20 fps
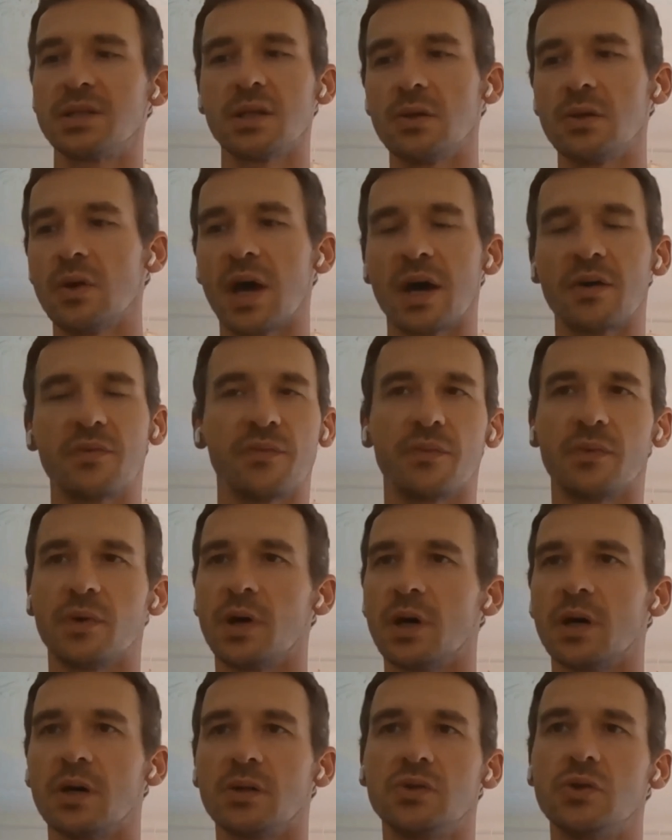let's say you have
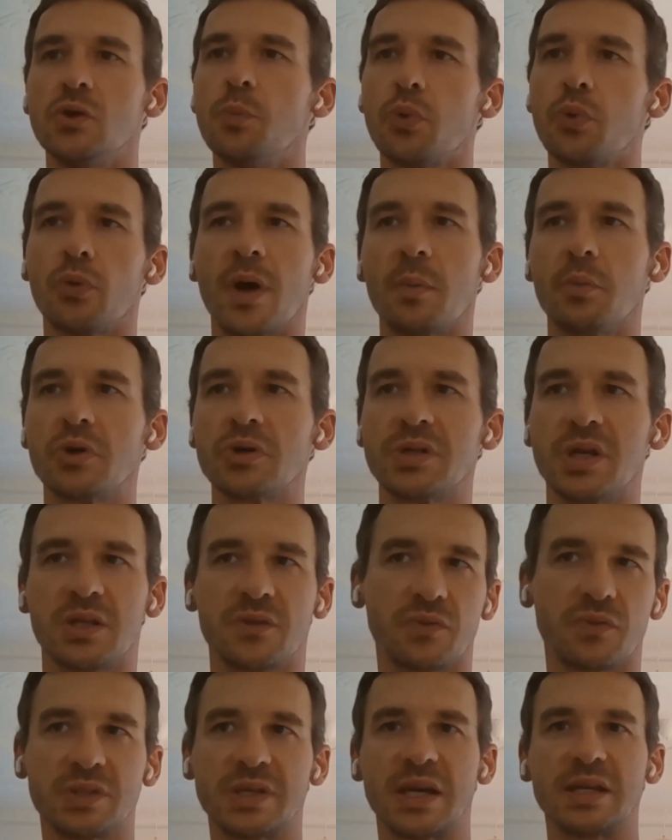2 parameter
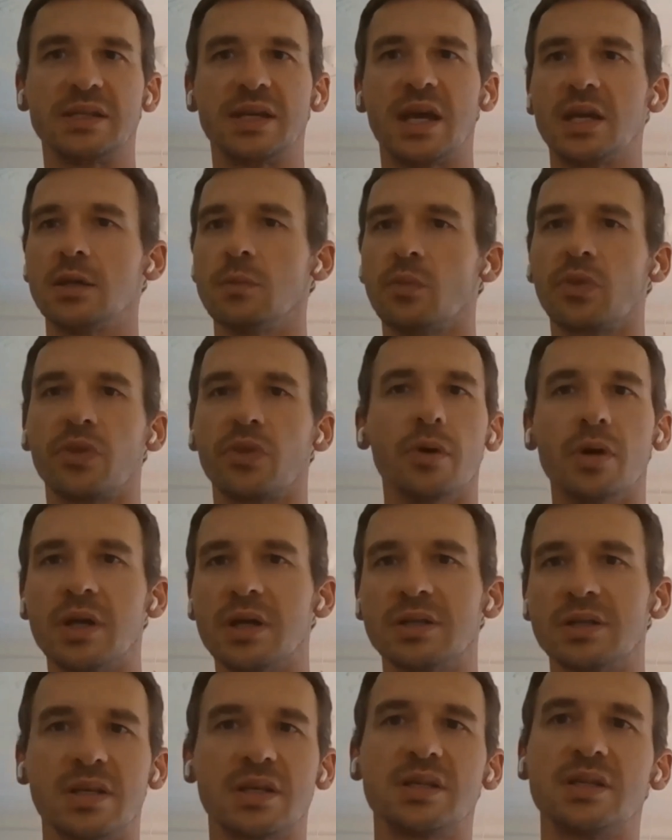sets for titanium,
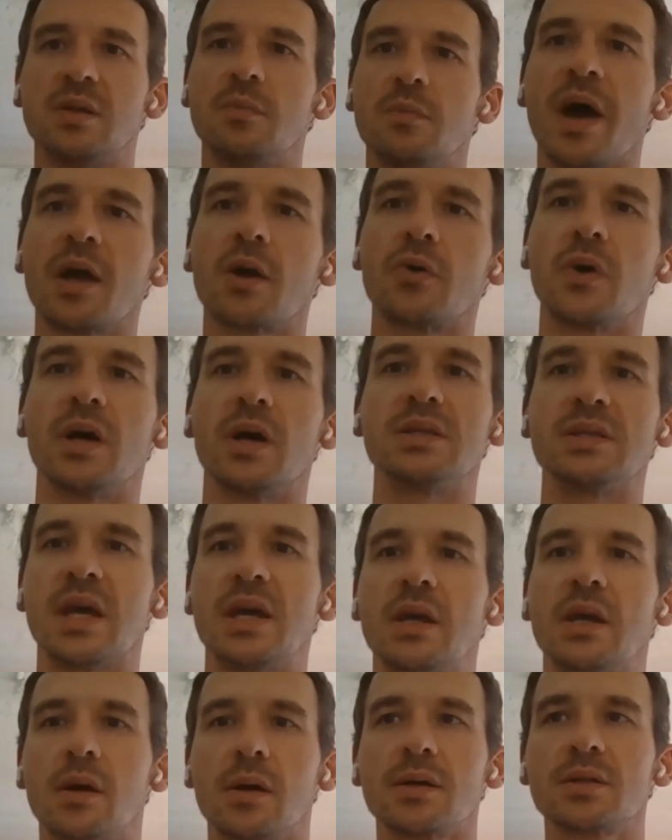30 and 60 microns,
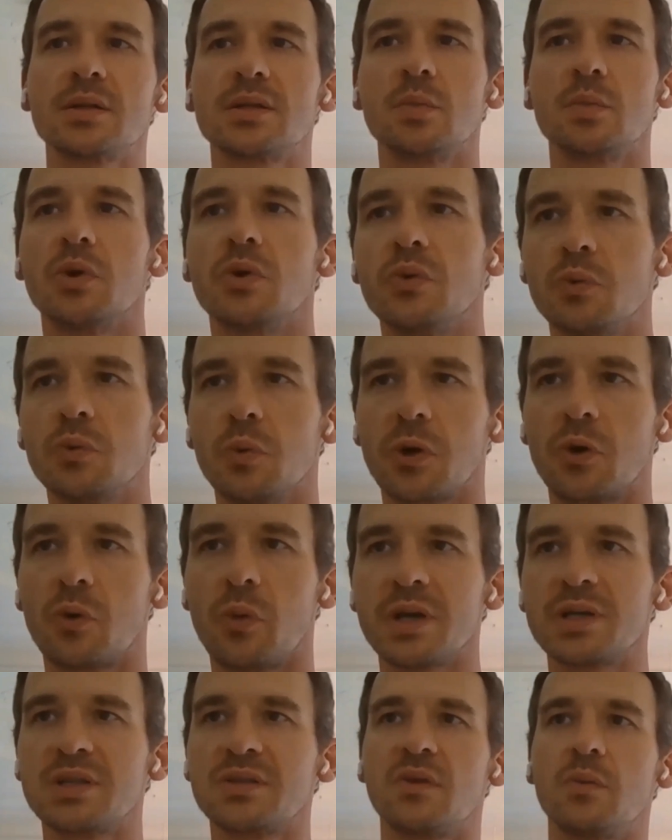and a customer
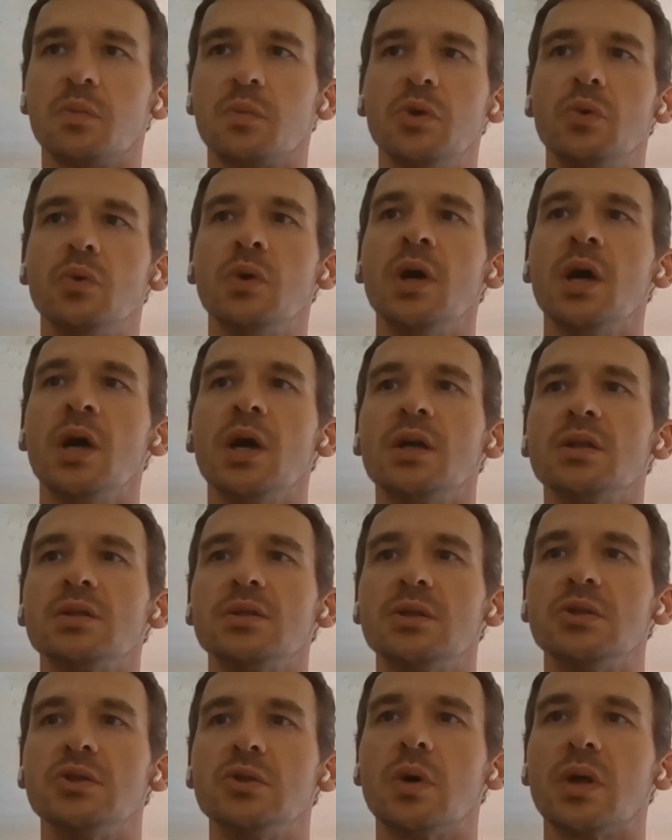requests from you
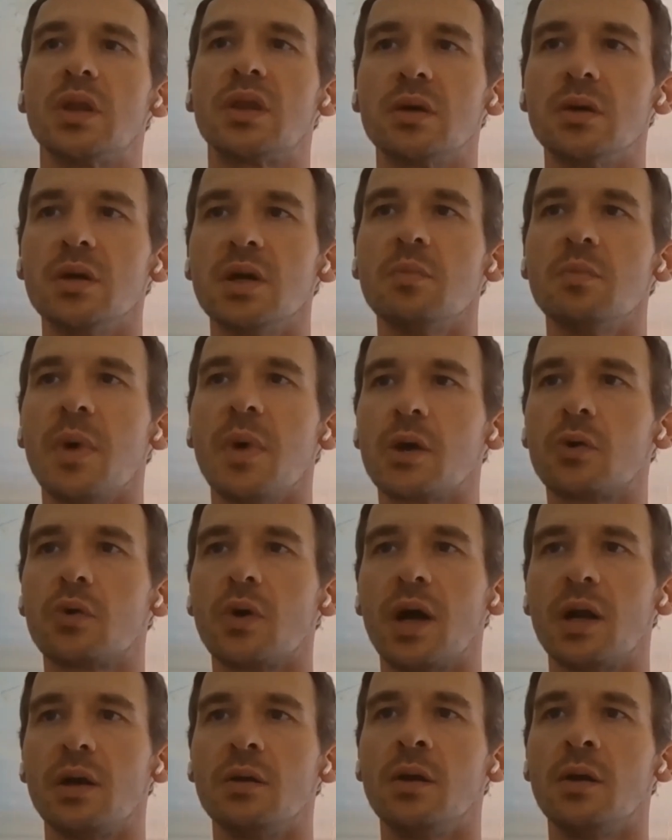to do a 30
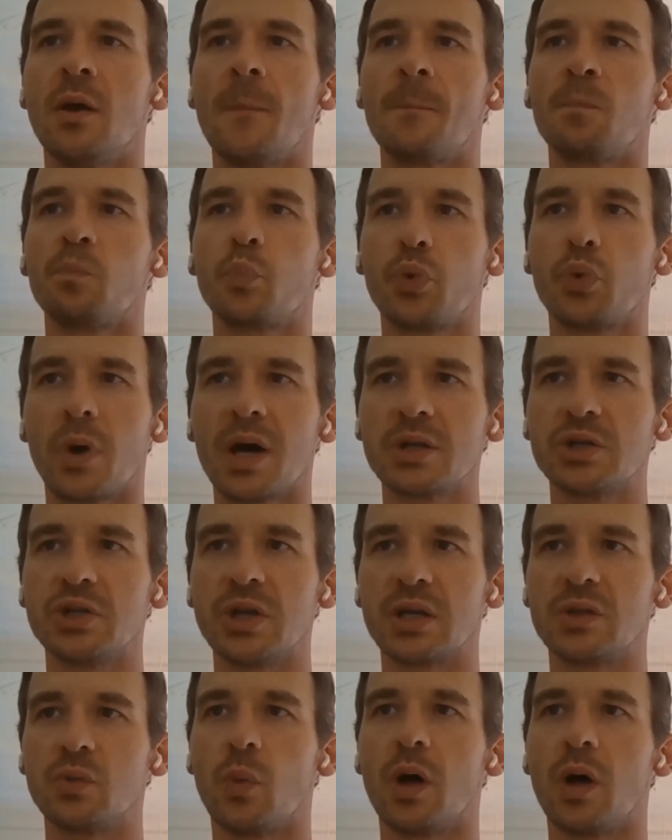micron
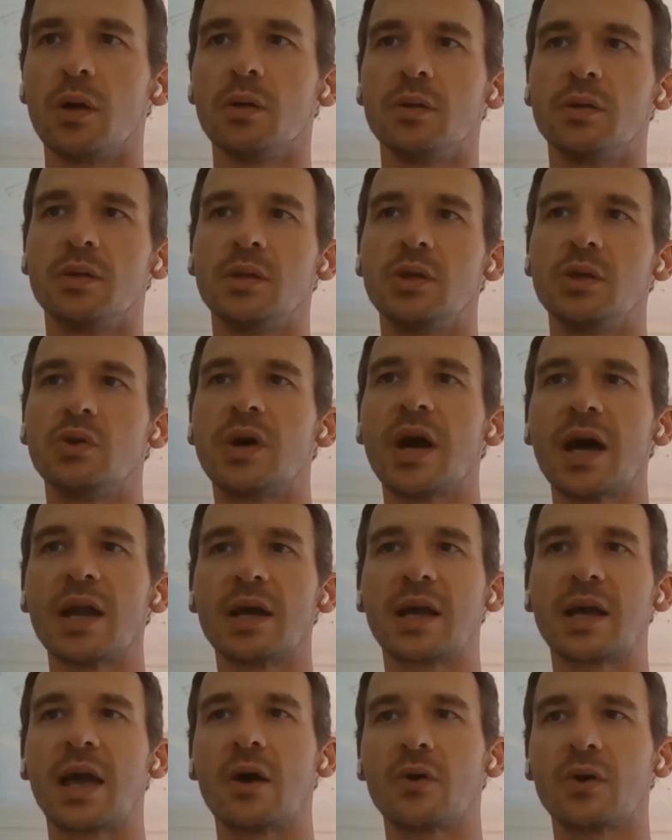project, well, you
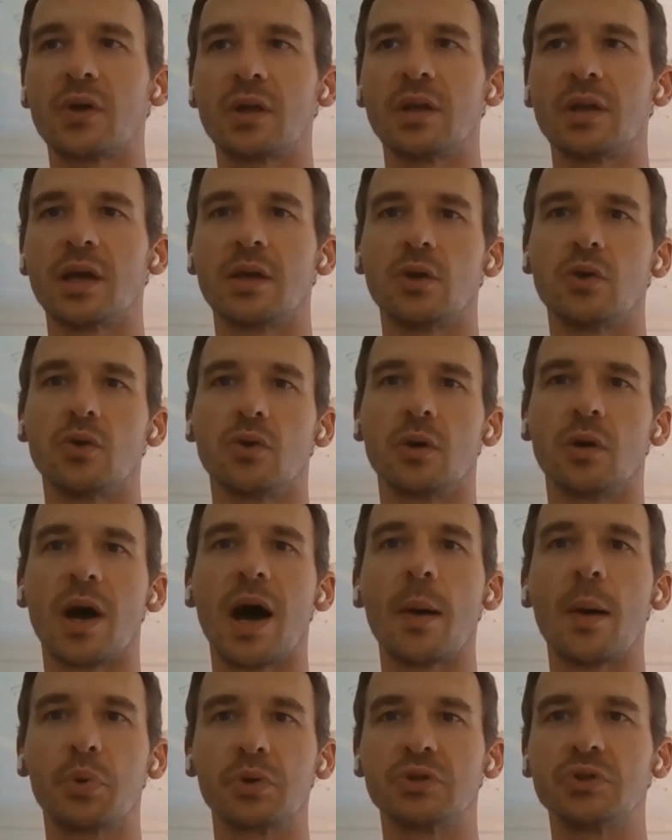got to calculate
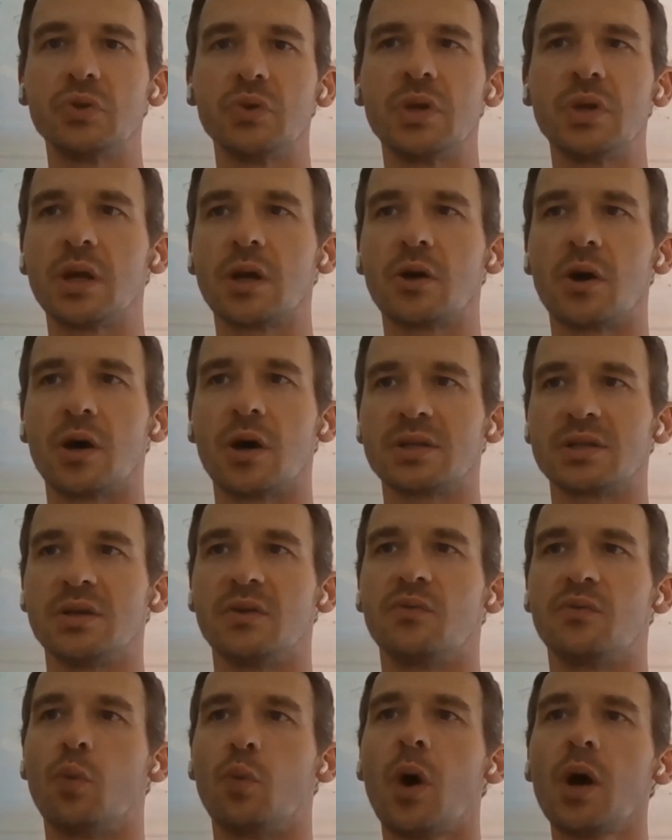your opportunity
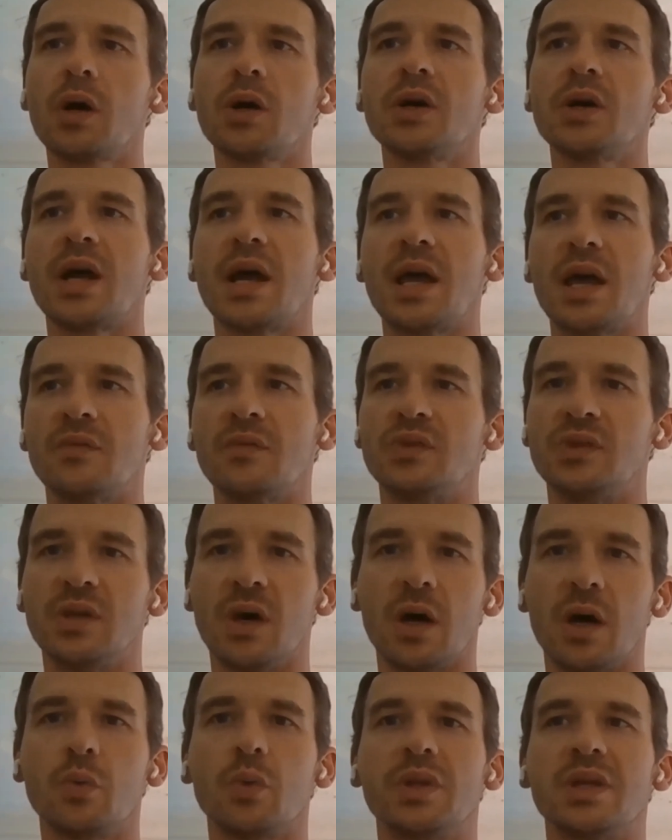cost of what could I have
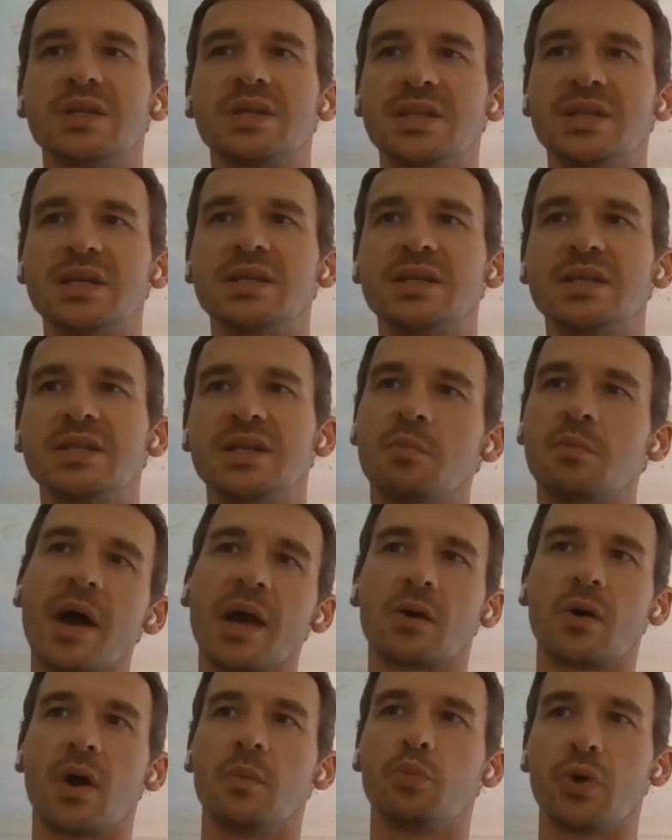done with a 60
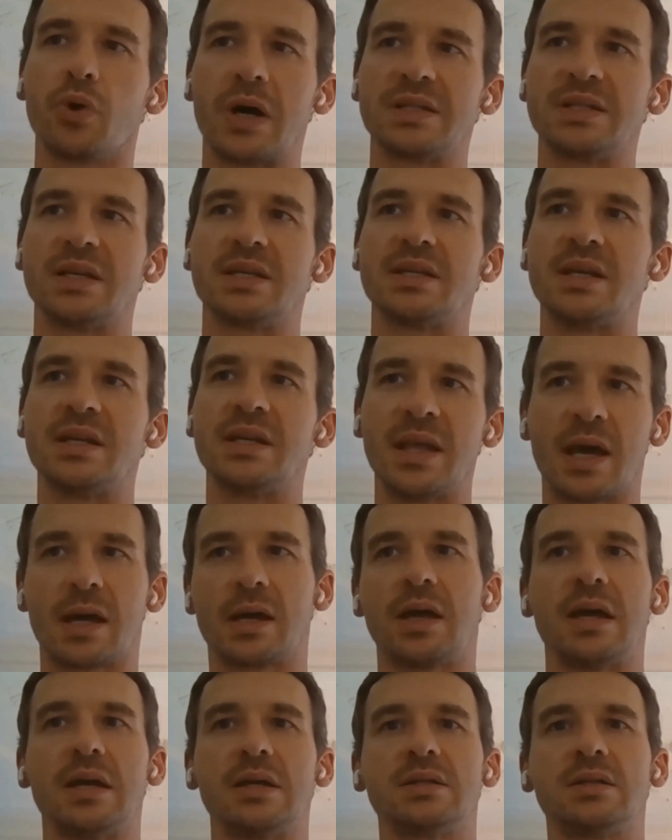micron process in
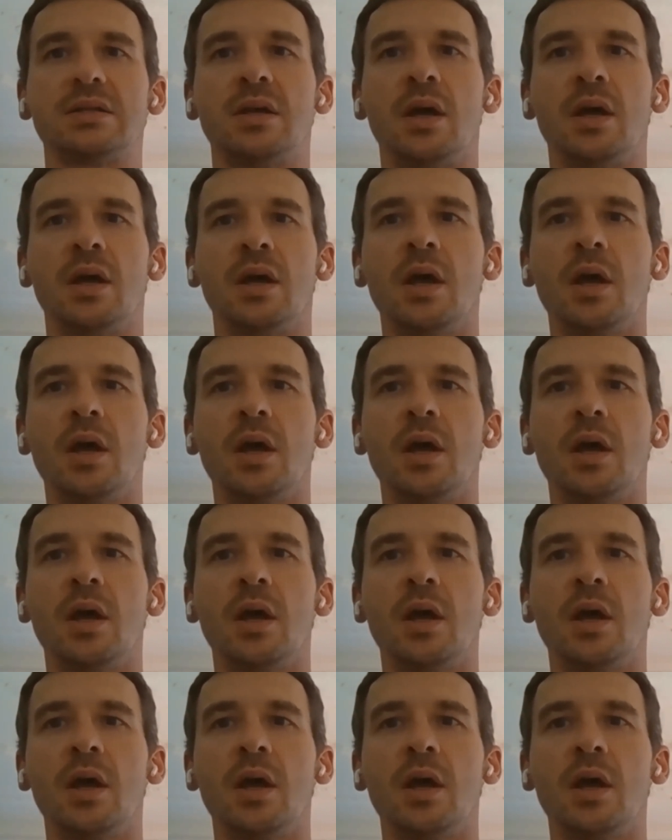that case.